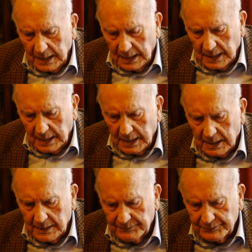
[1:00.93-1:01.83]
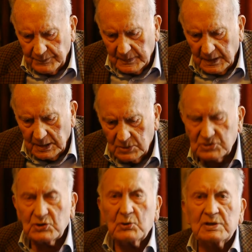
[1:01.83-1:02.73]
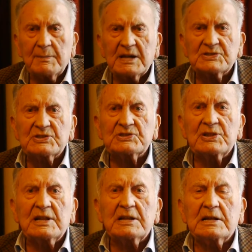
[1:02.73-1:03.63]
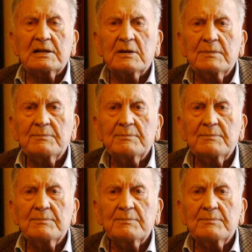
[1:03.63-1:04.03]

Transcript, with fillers: he, um, used to hold the masses in the little